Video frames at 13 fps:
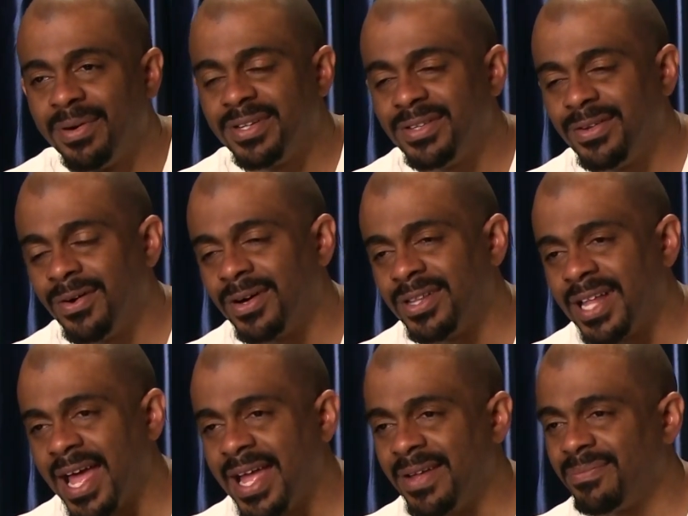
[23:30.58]
putting
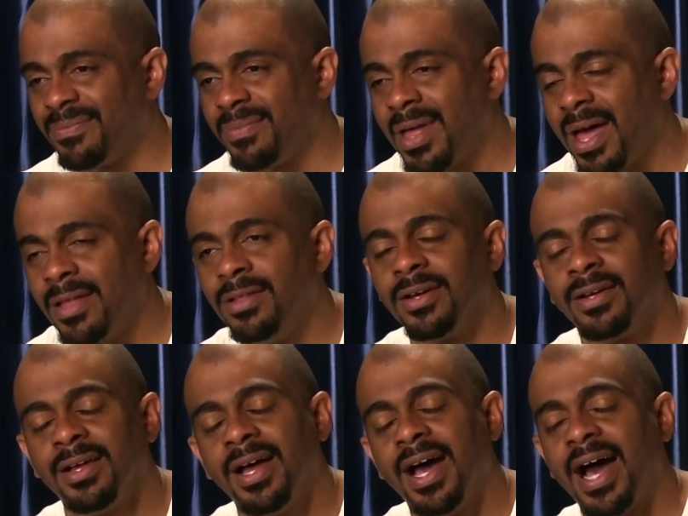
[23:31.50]
on
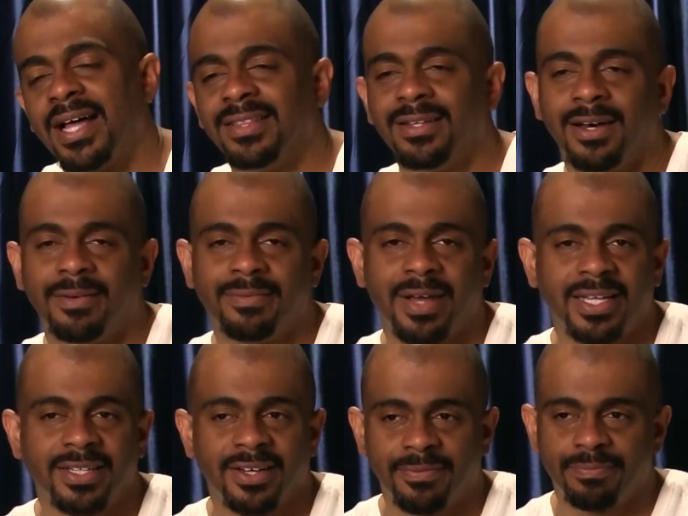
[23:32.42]
look, I
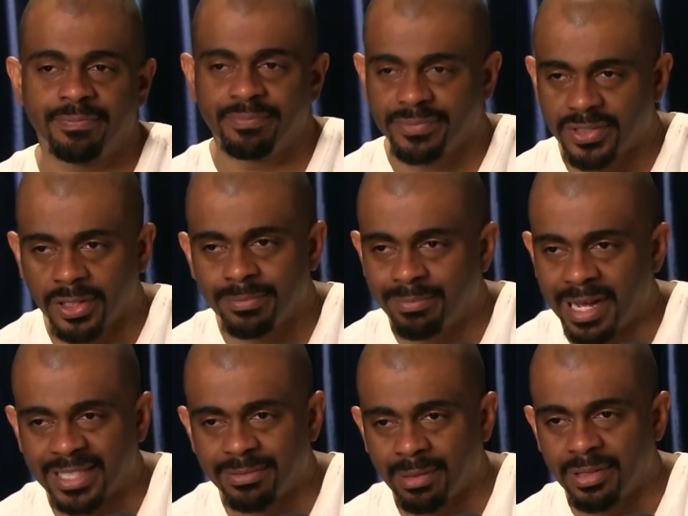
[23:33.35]
love certain
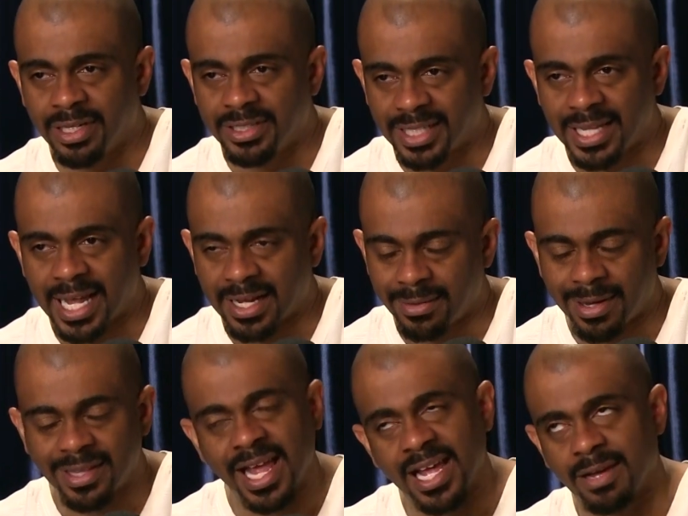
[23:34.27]
basketball players. I
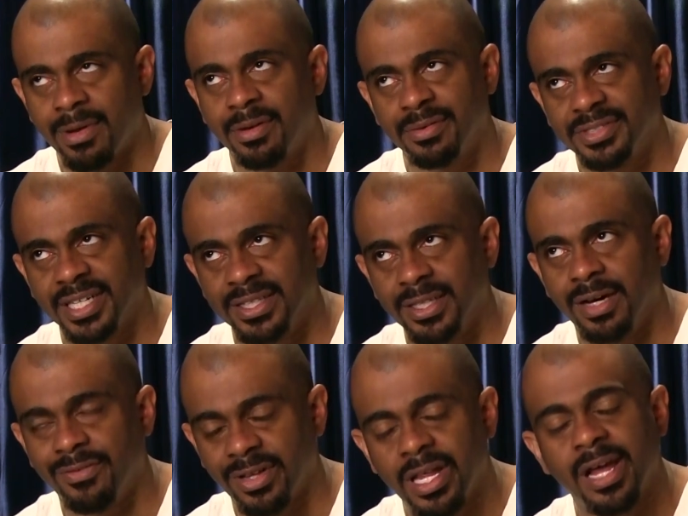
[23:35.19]
like them. I won't say
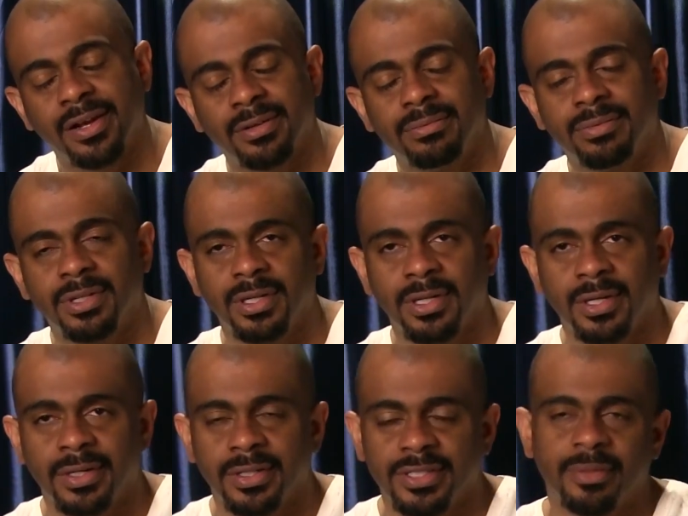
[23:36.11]
love. I like them.
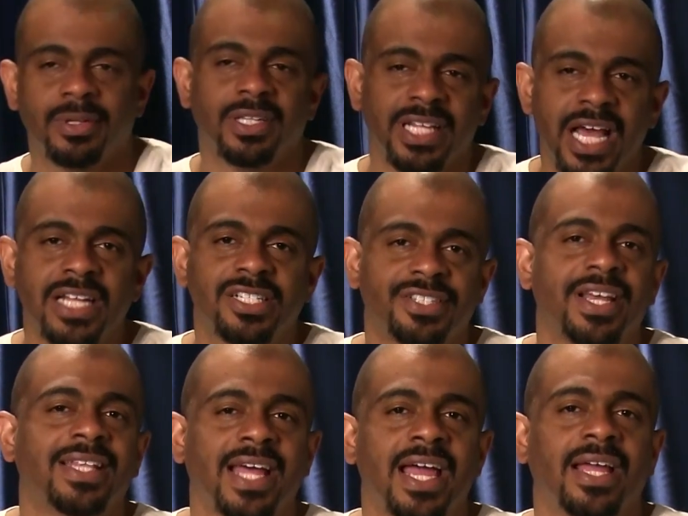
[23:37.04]
Some of the
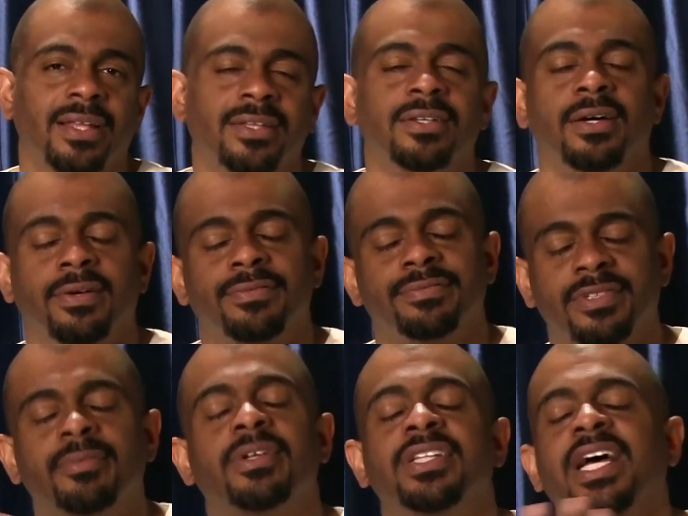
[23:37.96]
legends I love.
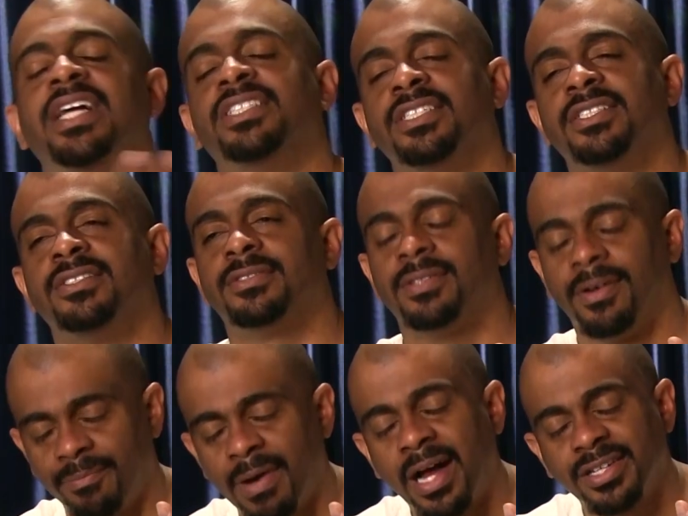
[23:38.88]
Some of the legends
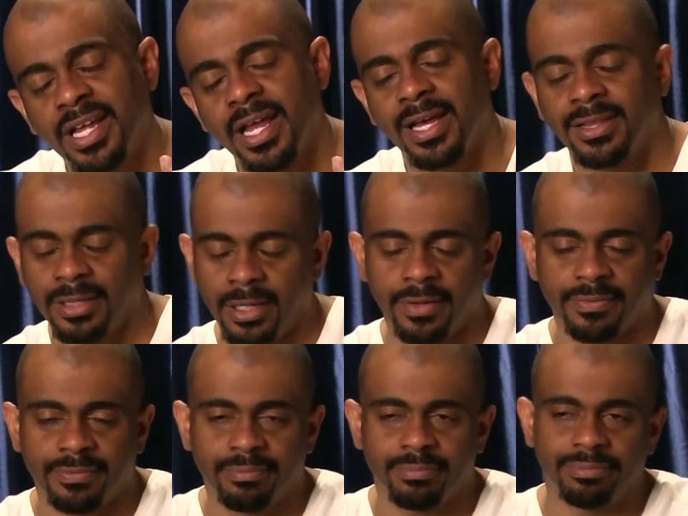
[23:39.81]
of my day I love.
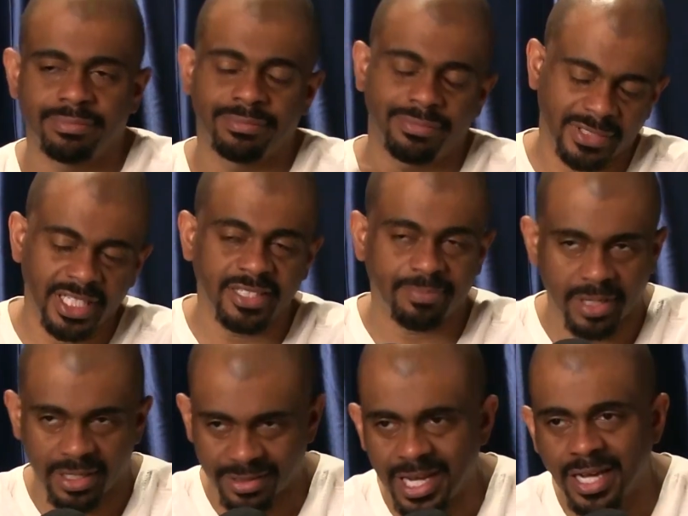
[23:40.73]
These
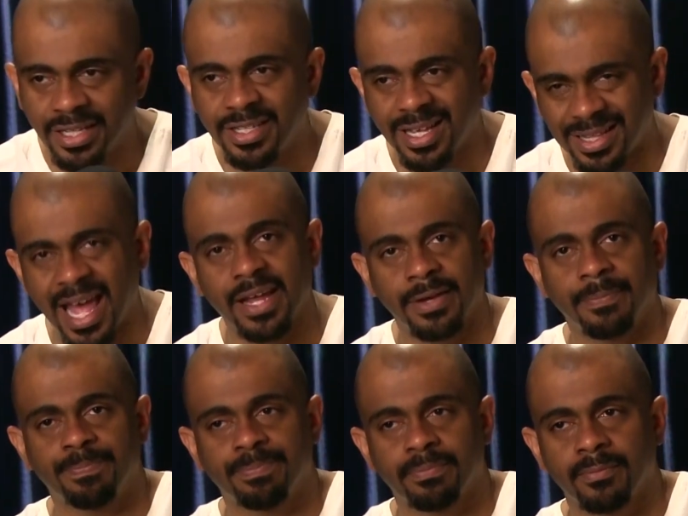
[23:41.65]
players nowadays I like.
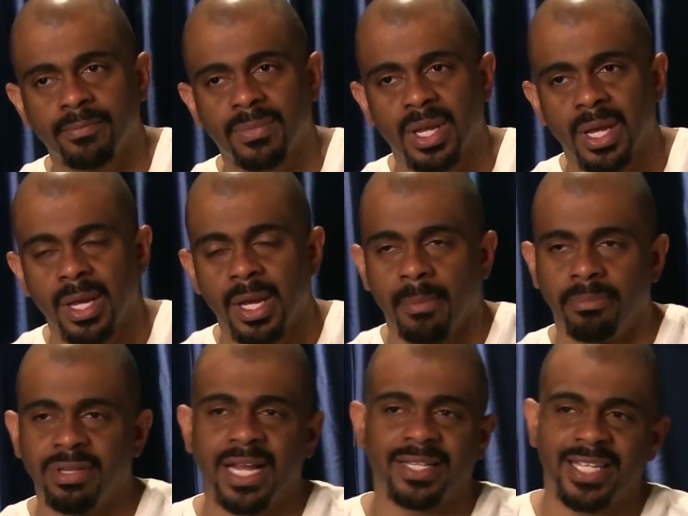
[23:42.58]

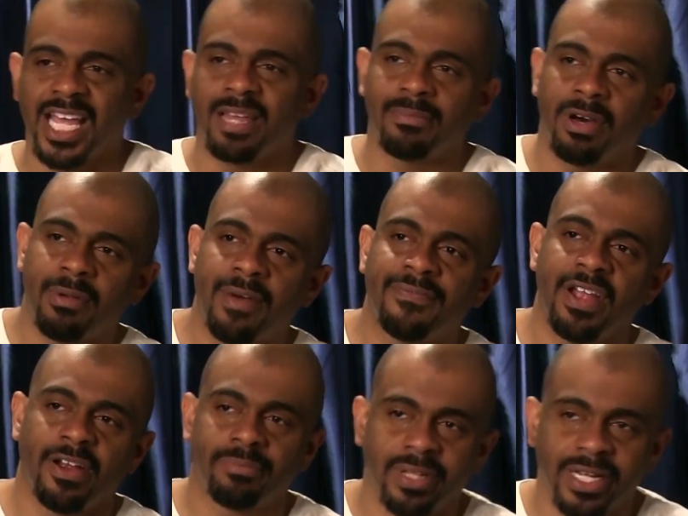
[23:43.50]
But taking one of
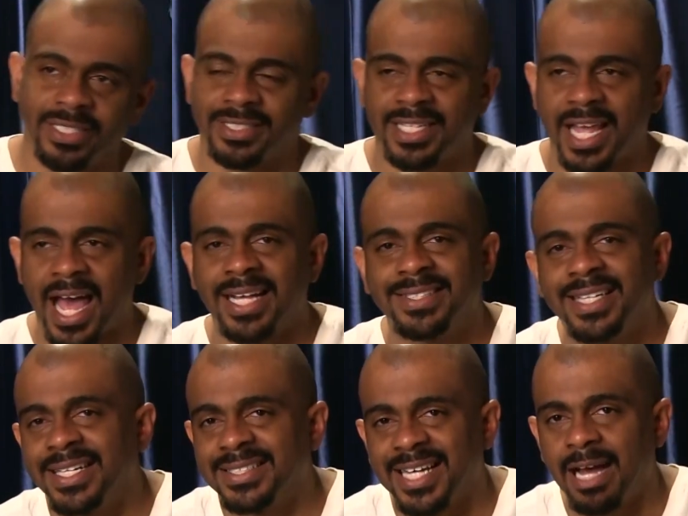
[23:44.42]
my favorite players, let's say
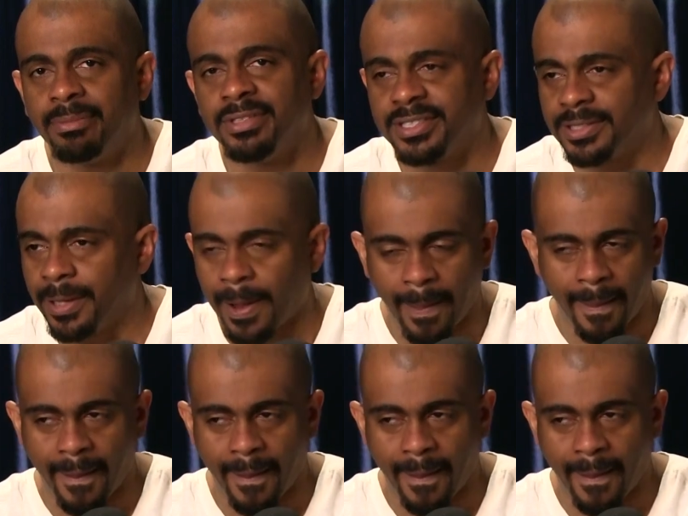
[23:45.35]
Isaiah Thomas.